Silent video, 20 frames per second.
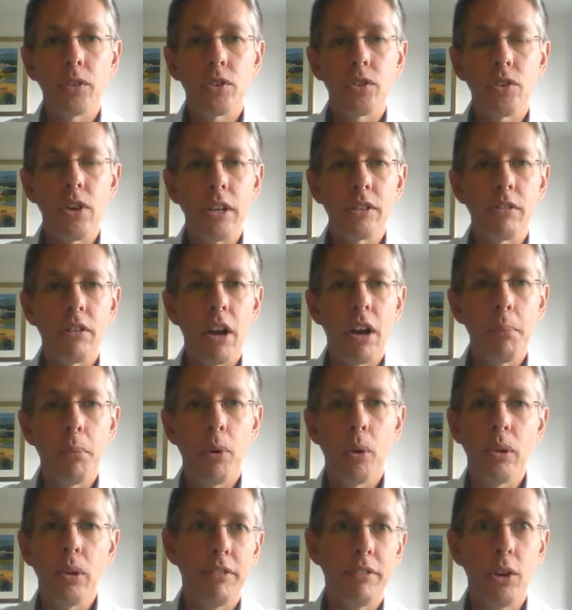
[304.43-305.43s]
transcribe
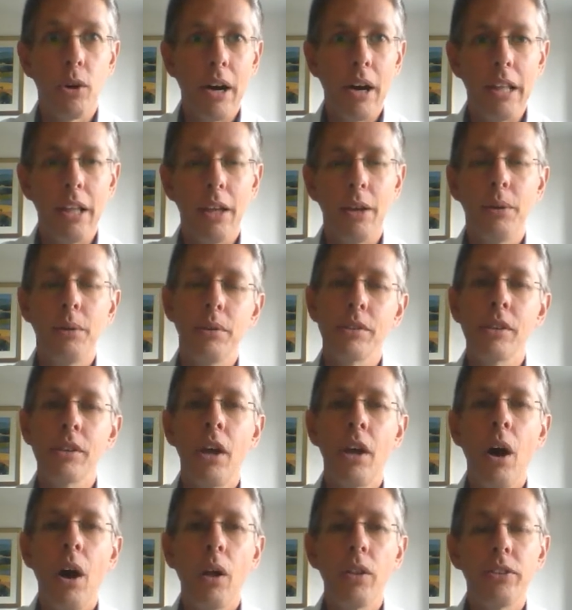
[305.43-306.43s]
all of your hellos
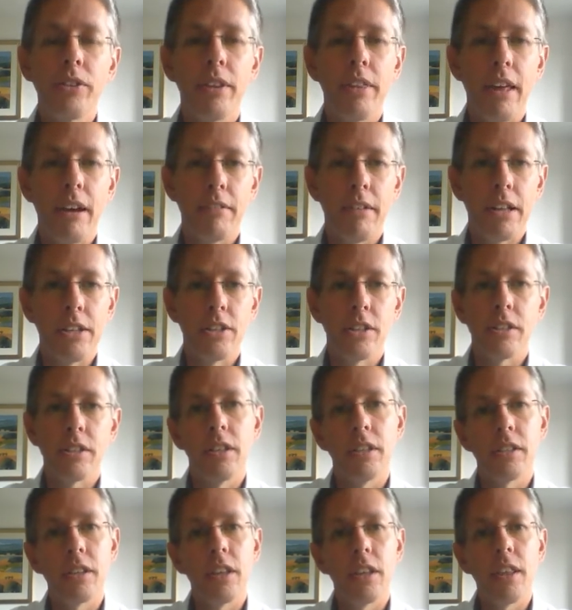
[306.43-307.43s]
onto their
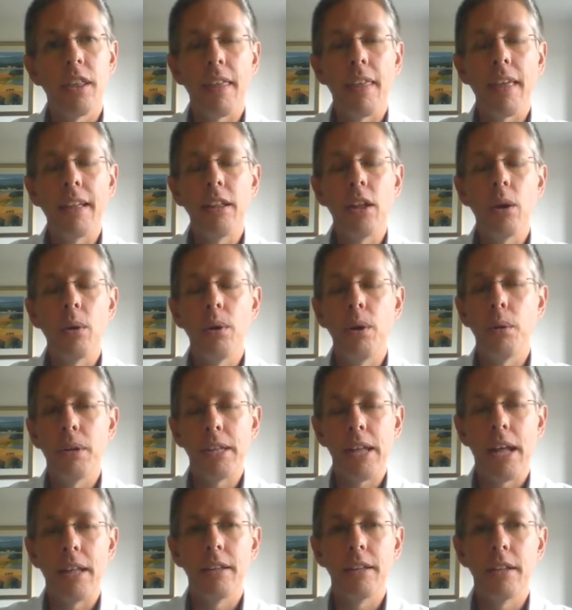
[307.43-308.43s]
register so that they know who
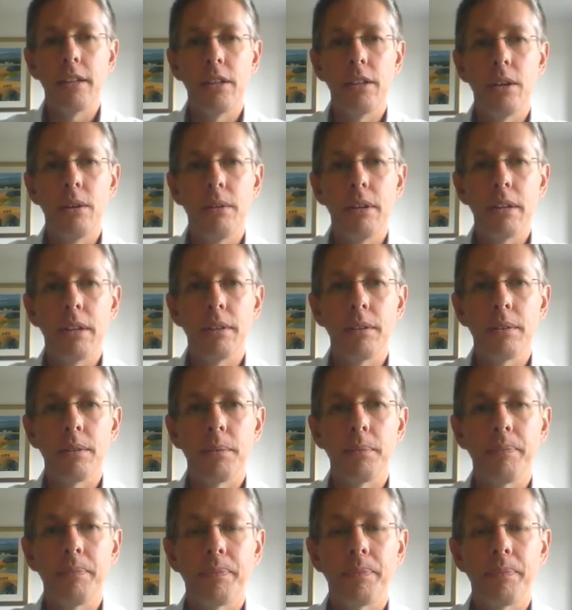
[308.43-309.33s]
attended and who didn't.